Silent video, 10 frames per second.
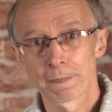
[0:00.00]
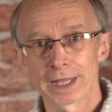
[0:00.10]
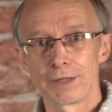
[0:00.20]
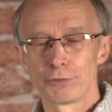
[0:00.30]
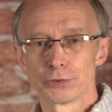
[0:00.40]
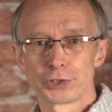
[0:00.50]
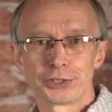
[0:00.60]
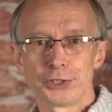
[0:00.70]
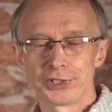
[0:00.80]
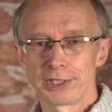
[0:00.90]
if you're
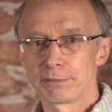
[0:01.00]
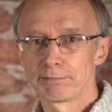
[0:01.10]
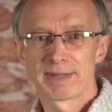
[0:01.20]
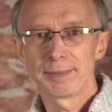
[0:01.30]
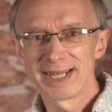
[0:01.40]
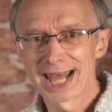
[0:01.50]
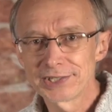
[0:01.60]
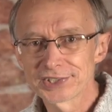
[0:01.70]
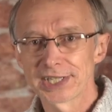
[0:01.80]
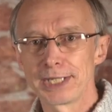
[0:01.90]
shooting maybe
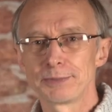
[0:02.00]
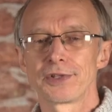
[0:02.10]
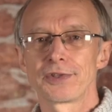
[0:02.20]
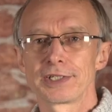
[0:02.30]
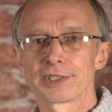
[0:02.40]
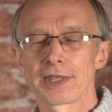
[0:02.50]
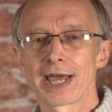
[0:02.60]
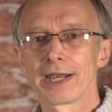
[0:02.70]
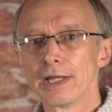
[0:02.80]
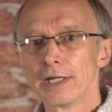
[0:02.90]
landscapes and things like
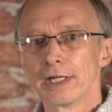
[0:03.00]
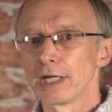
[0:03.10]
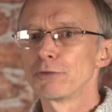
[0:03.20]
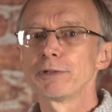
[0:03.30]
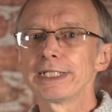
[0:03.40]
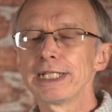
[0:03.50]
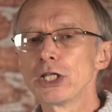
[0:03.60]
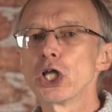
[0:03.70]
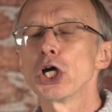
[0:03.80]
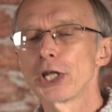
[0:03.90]
that, and really
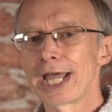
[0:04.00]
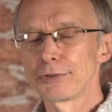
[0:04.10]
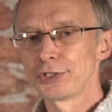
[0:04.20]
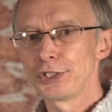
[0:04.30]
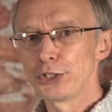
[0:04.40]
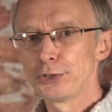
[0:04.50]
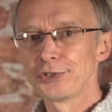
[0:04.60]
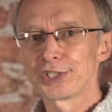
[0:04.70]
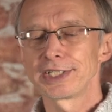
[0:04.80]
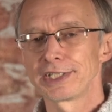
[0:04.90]
learn how to
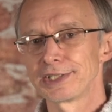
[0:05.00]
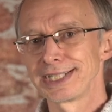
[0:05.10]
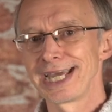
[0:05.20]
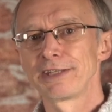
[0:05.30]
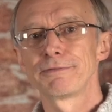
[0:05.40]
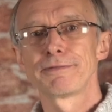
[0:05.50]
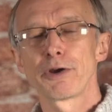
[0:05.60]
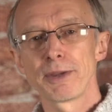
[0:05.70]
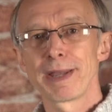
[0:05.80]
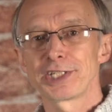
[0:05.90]
use it and to get the
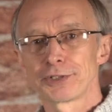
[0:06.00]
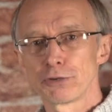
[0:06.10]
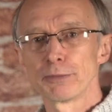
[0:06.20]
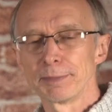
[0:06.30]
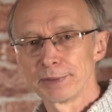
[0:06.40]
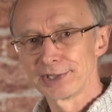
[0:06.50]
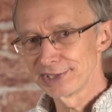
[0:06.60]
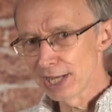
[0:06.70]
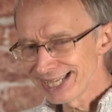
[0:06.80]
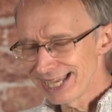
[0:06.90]
very best from it. Because
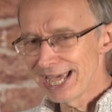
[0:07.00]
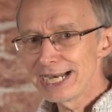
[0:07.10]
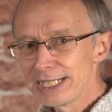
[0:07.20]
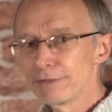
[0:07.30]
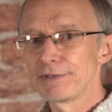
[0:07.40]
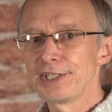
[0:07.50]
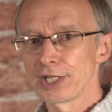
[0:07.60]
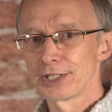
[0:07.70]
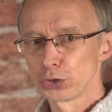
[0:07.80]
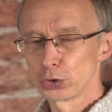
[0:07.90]
like any of these
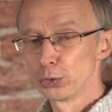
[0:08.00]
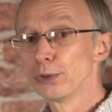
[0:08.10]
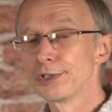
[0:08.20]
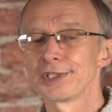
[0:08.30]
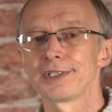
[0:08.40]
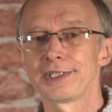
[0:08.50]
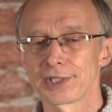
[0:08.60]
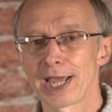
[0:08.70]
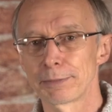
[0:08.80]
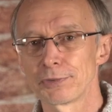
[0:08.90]
other tools that these
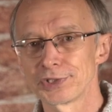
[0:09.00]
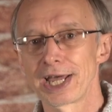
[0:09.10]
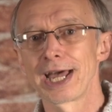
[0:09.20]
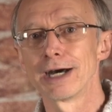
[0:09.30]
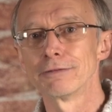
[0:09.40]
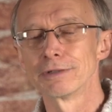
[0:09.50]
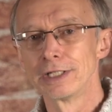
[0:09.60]
cameras have,